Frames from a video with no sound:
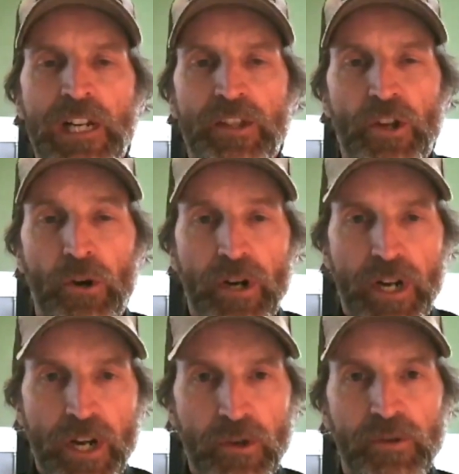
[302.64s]
There are
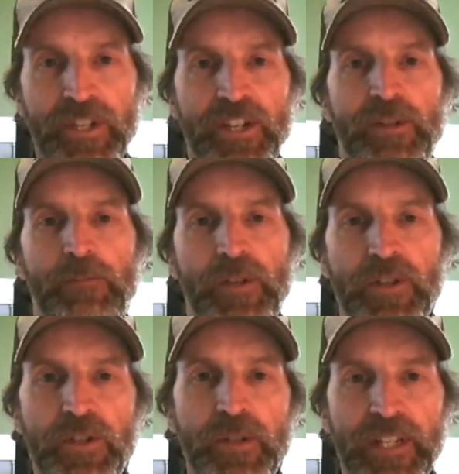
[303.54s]
other
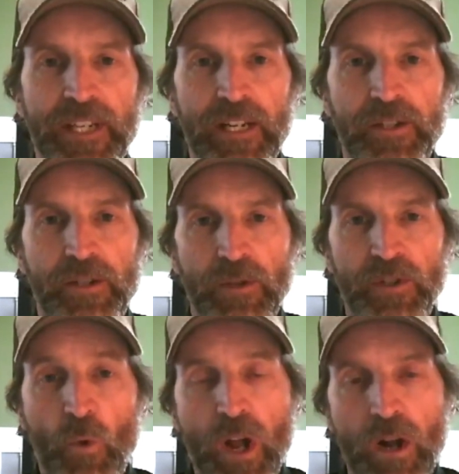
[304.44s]
disciplines you can get into as
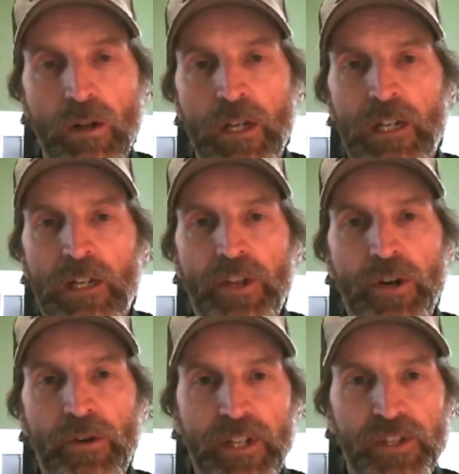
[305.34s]
well.
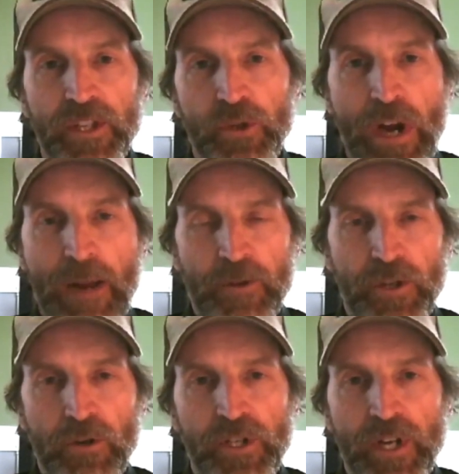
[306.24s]
there is the Trap
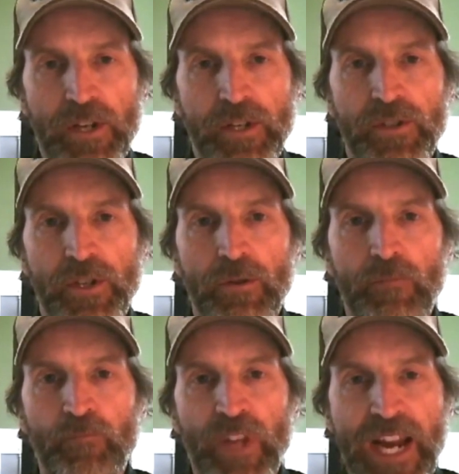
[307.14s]
Association,
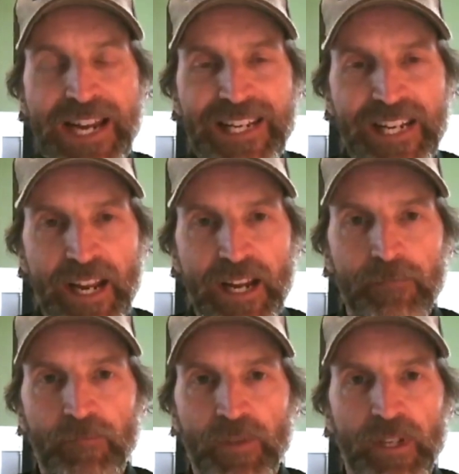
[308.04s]
so ATA,
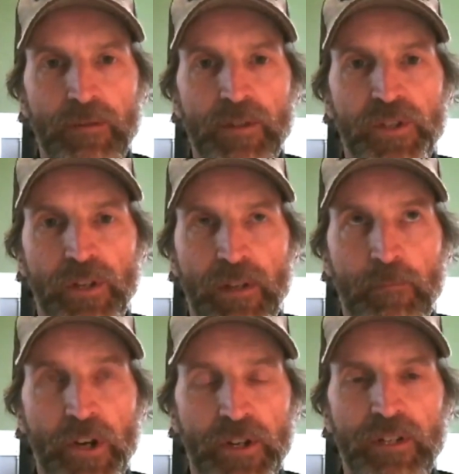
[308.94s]
the
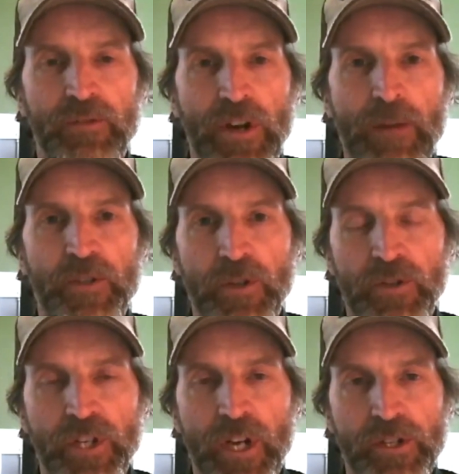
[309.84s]
American Trap
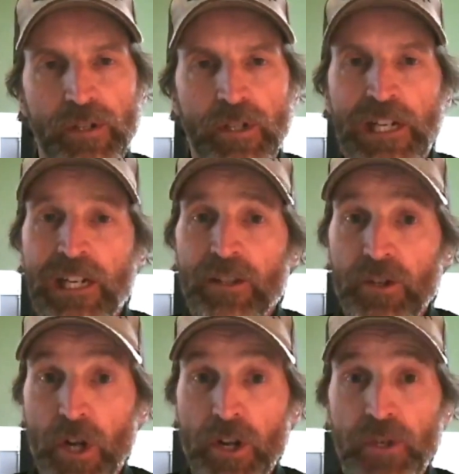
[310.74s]
Association.
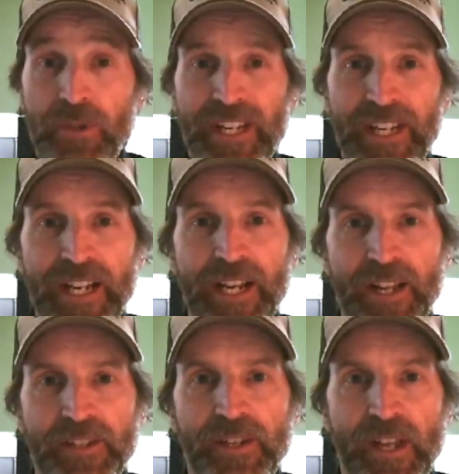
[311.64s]
There's also the
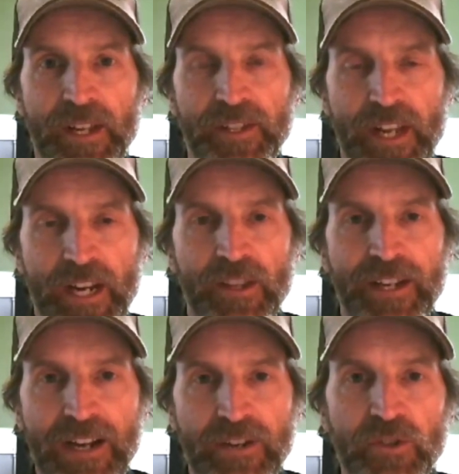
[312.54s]
NSSA, the
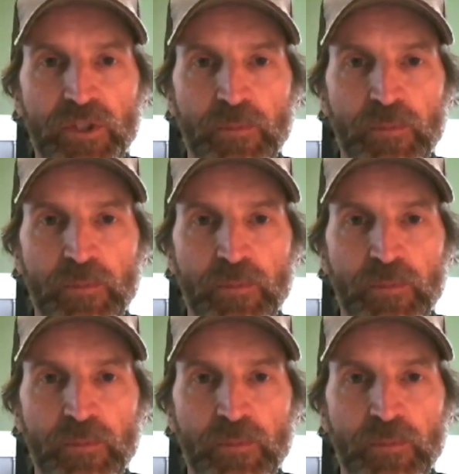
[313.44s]
National